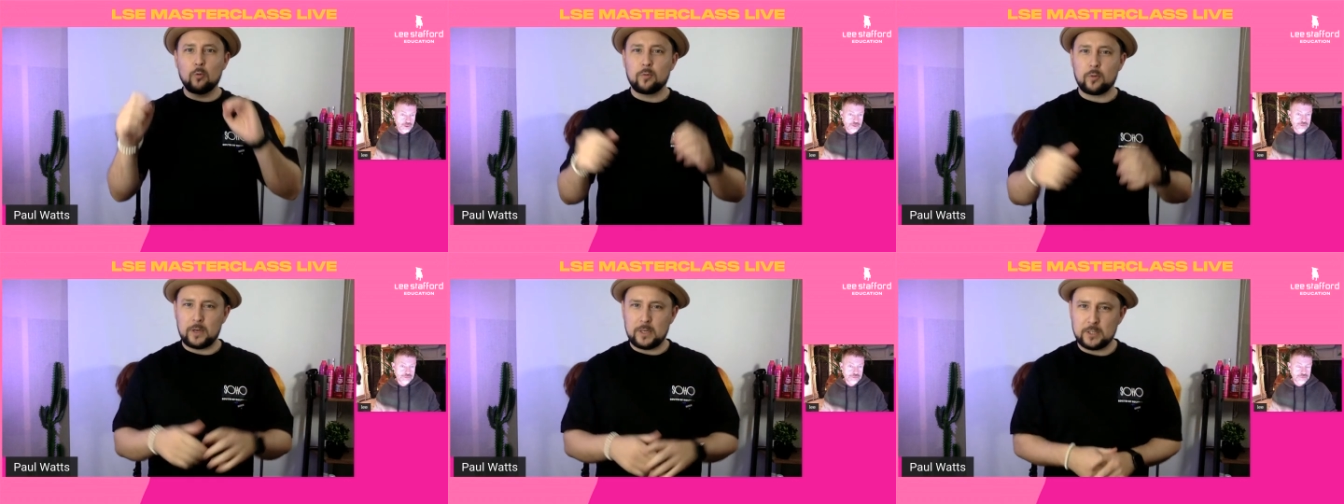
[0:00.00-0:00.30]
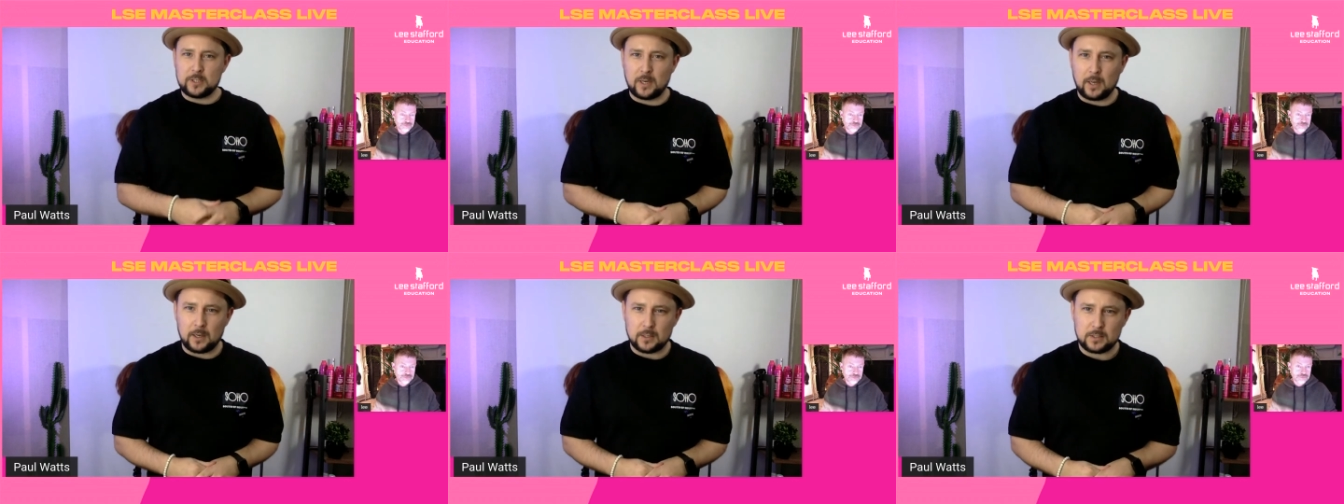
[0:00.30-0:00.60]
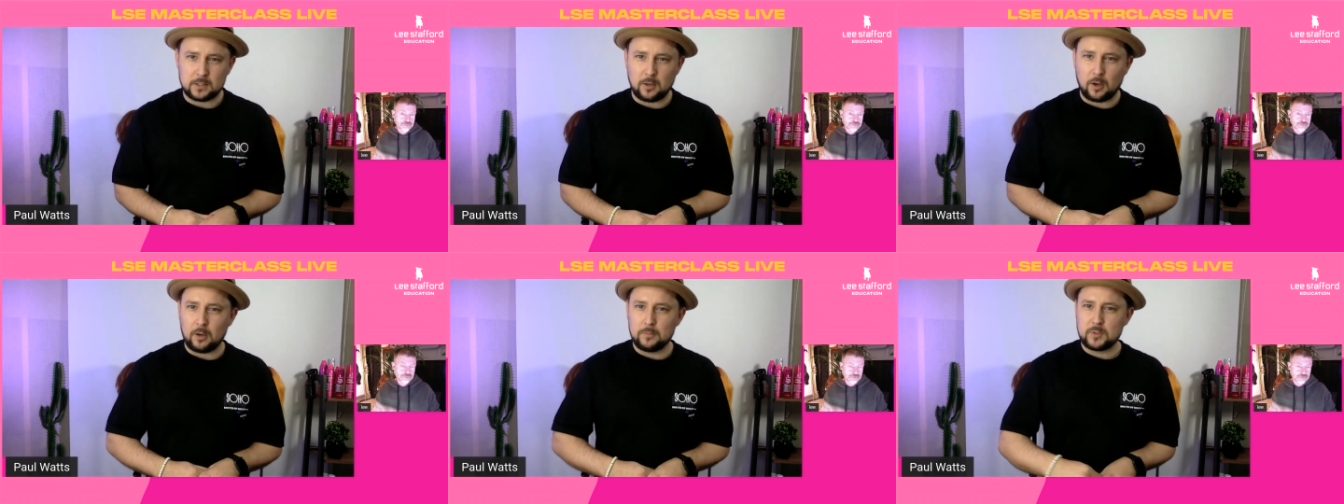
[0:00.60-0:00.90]
fringe
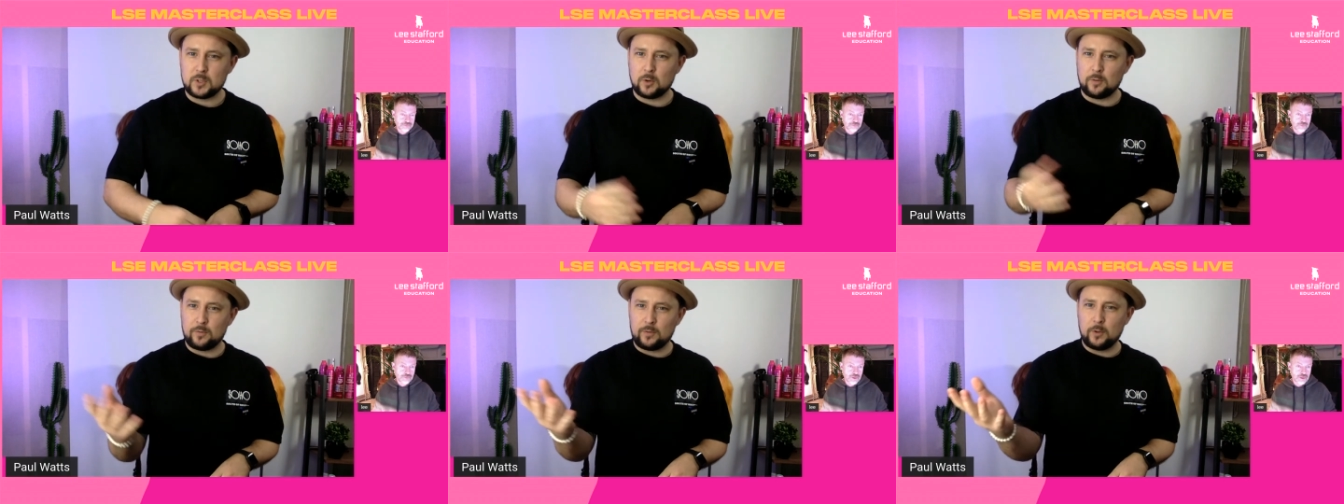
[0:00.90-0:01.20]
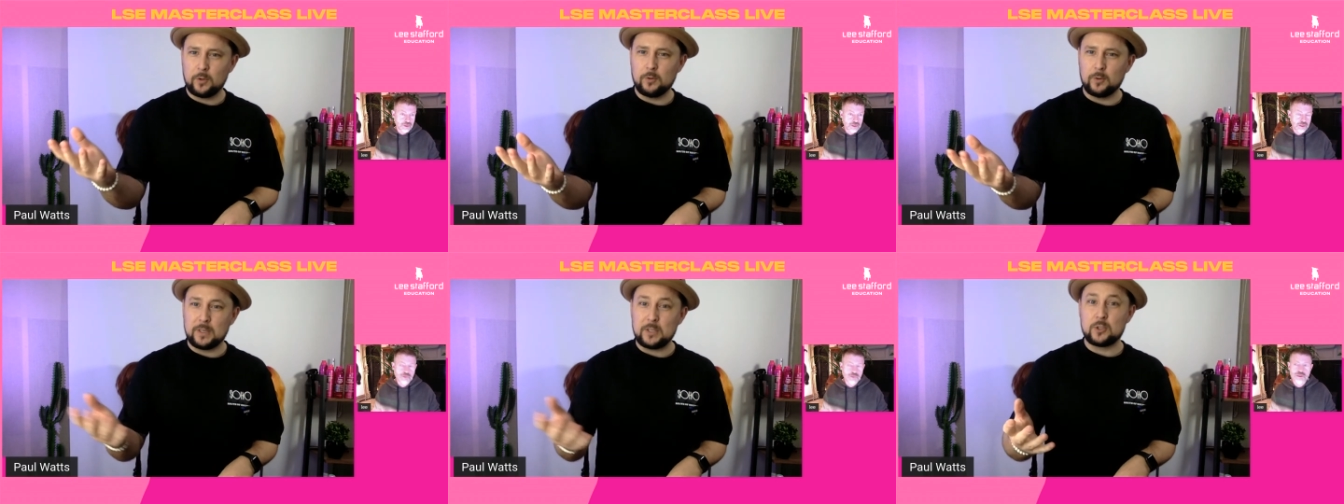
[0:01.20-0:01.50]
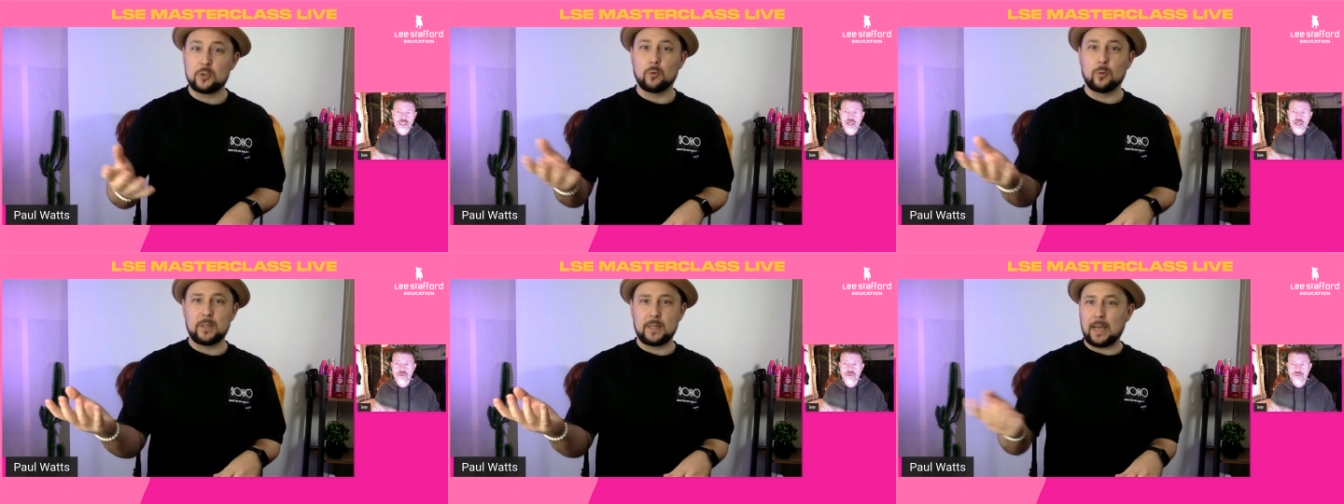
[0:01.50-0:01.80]
last time. So if you
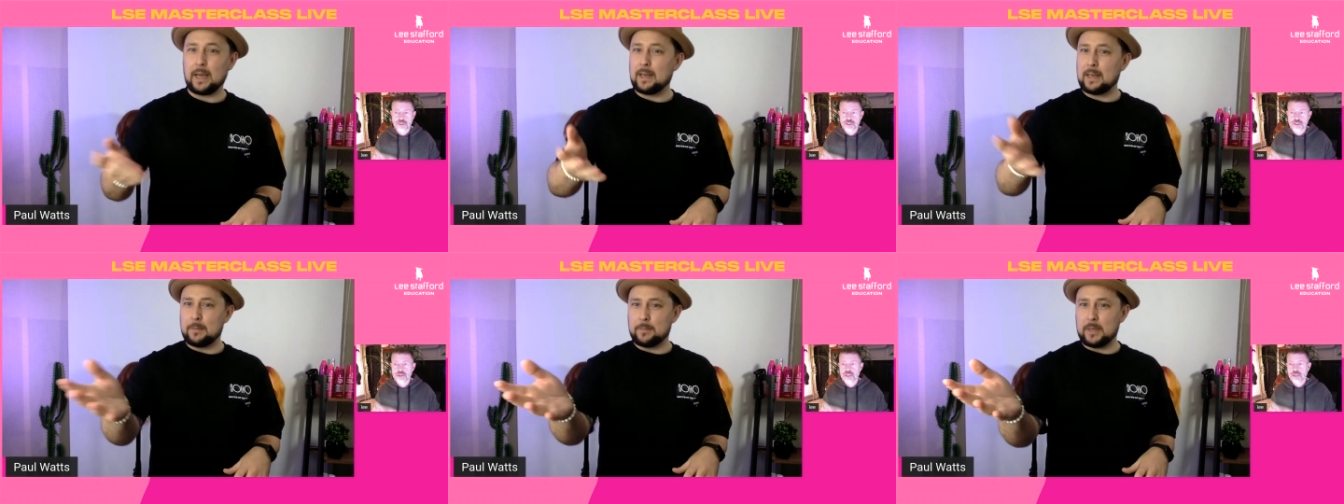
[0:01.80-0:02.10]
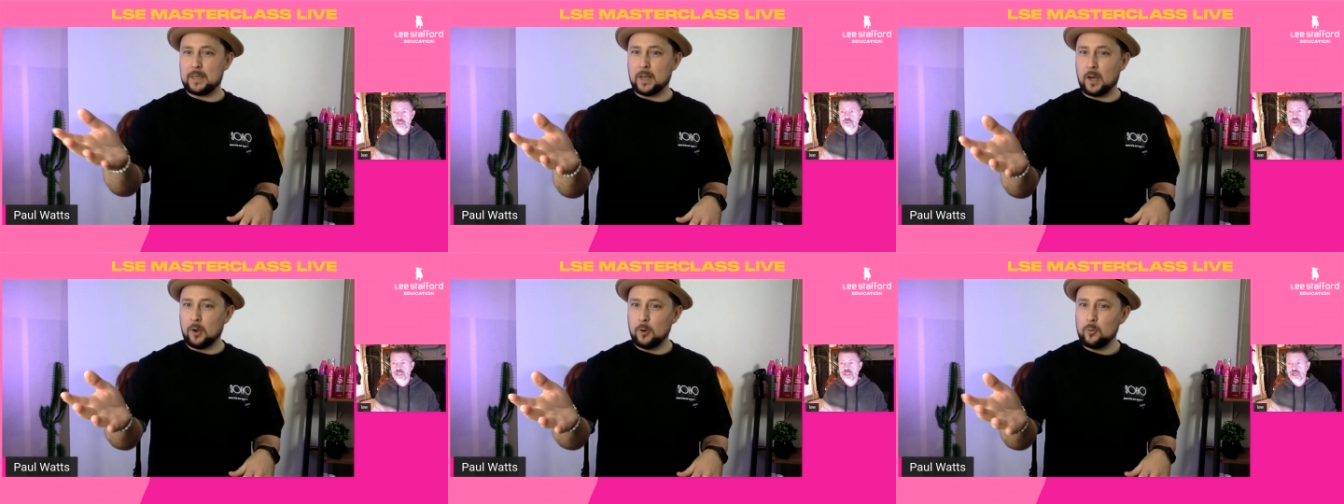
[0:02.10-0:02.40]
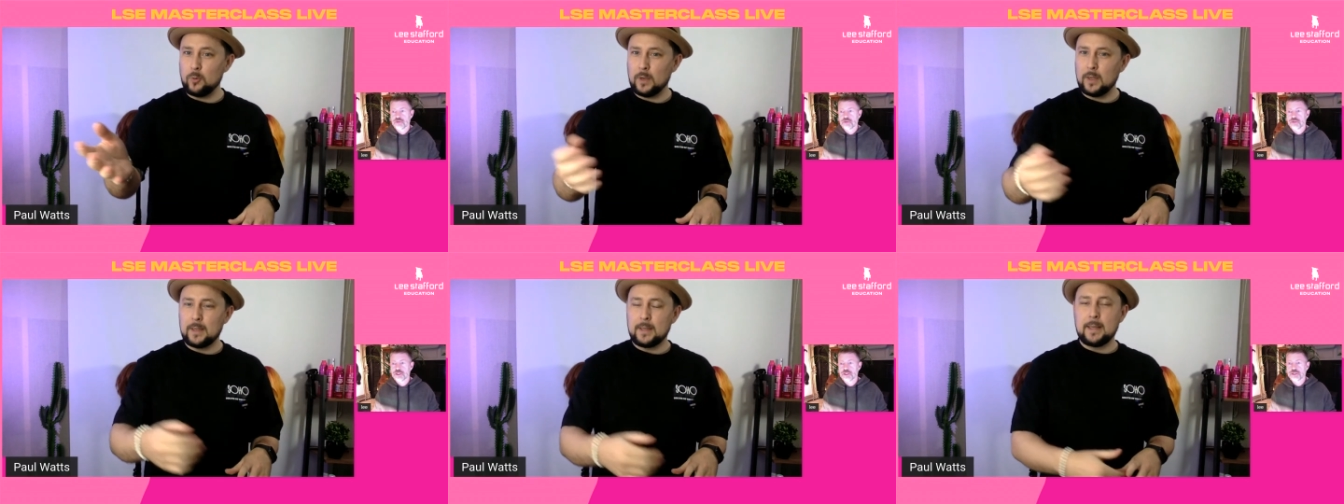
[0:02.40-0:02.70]
enjoyed that, let me know.